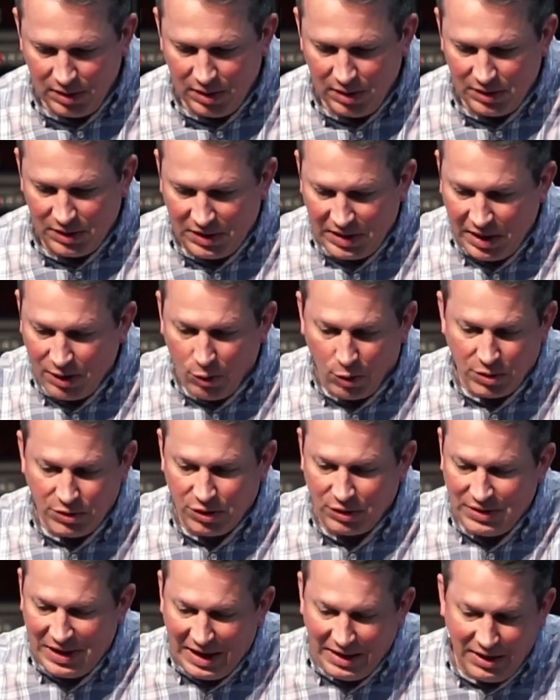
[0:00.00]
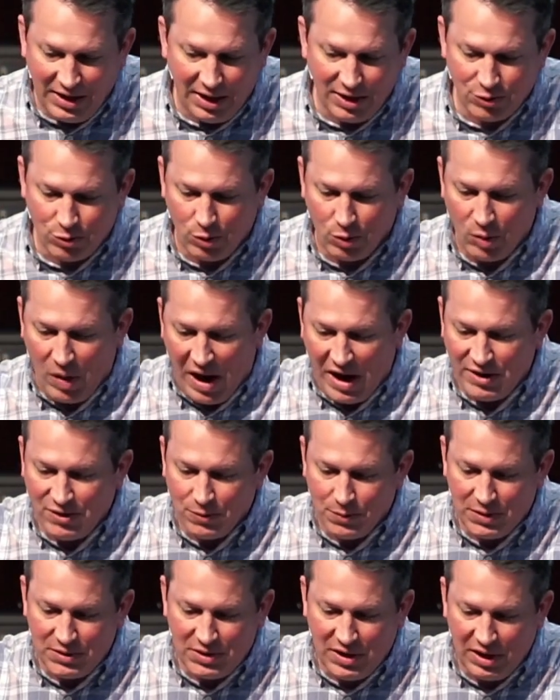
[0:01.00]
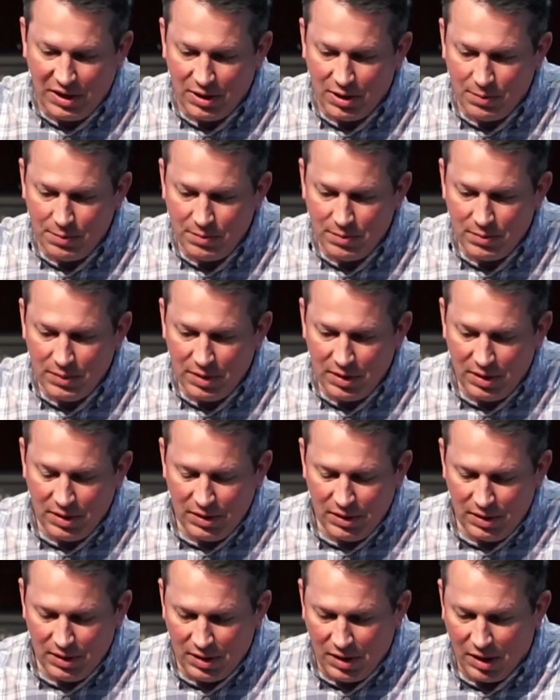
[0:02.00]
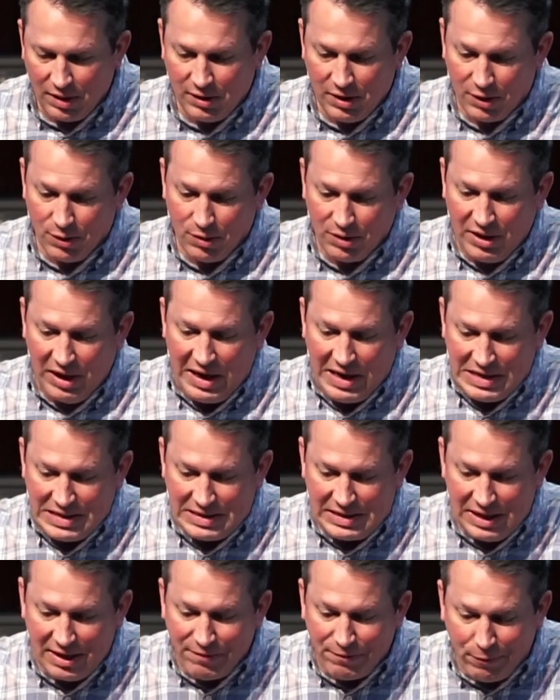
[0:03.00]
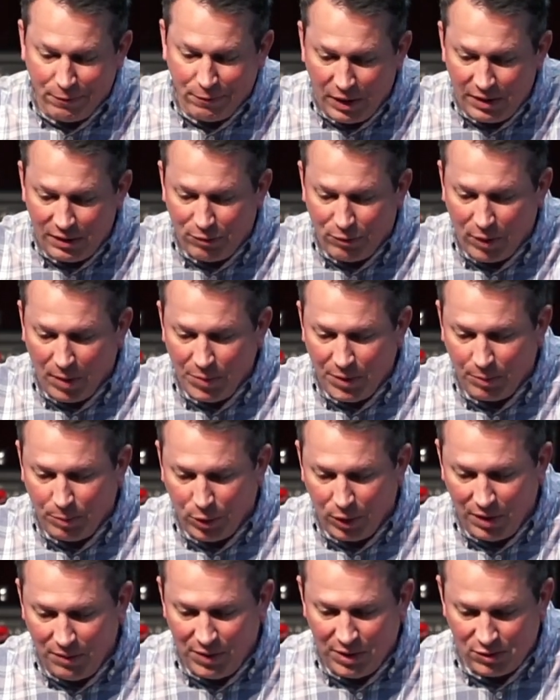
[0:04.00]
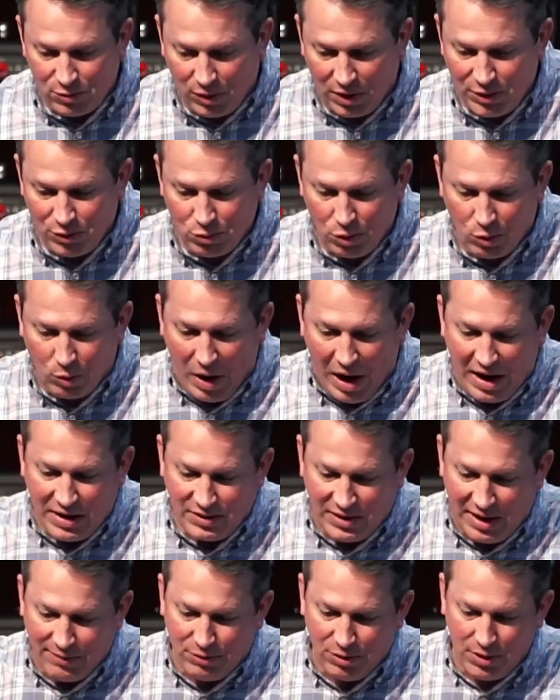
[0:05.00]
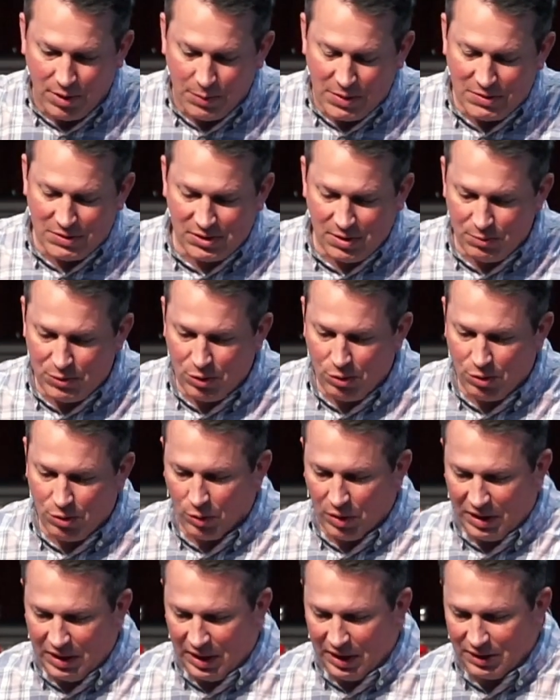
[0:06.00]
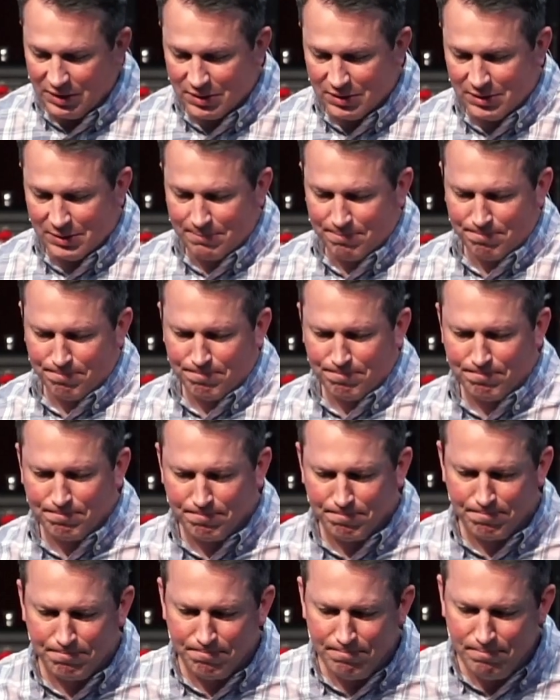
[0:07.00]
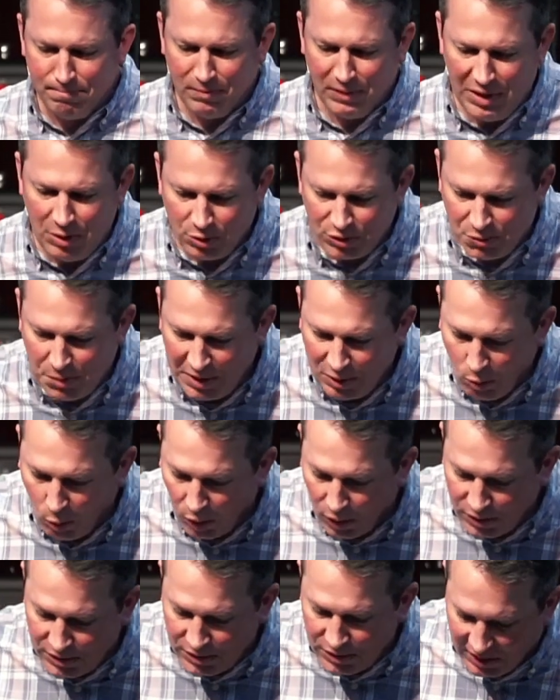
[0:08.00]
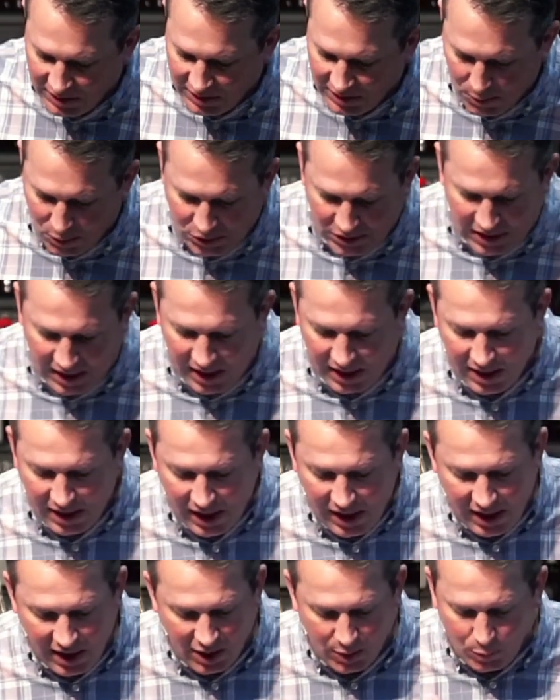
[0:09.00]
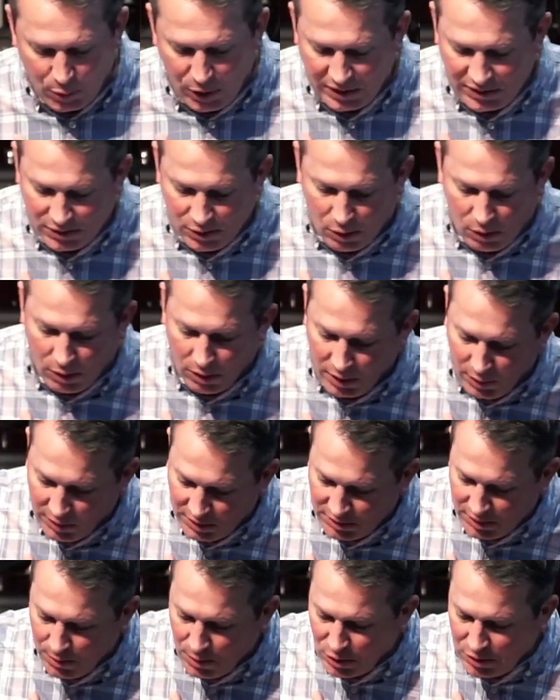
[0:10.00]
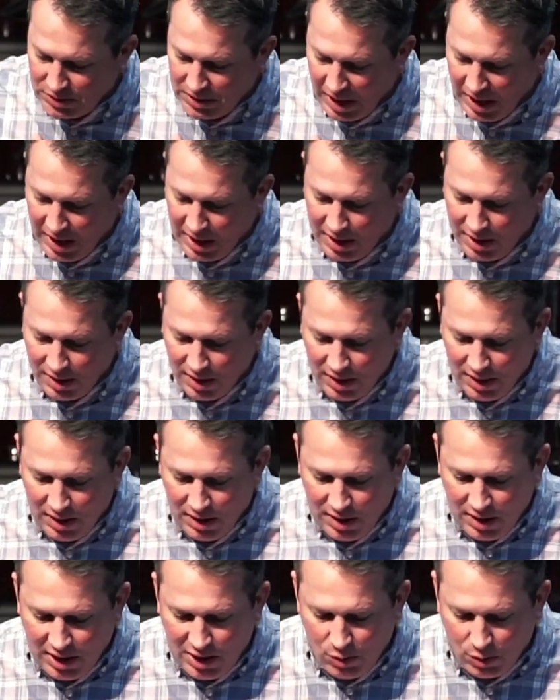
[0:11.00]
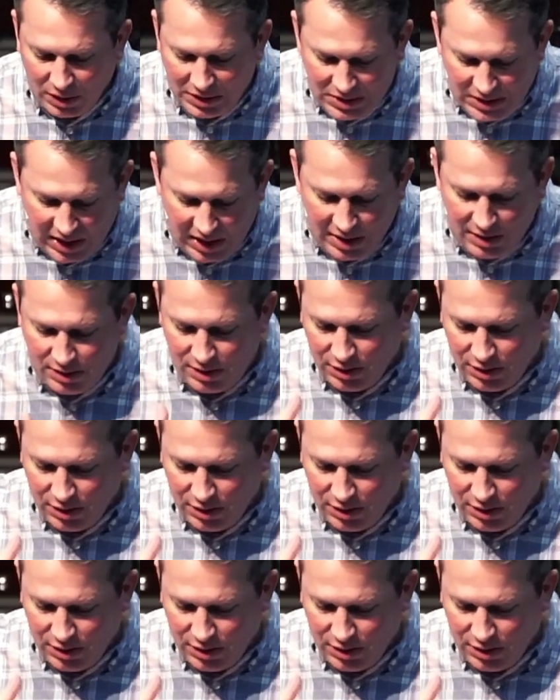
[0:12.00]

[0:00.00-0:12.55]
The 10 horns are 10 kings who will rise from this kingdom. Another king, different from the previous ones, will rise after them and subdue 3 kings. He will speak words against the Most High and oppress the holy ones of the Most High. He will intend to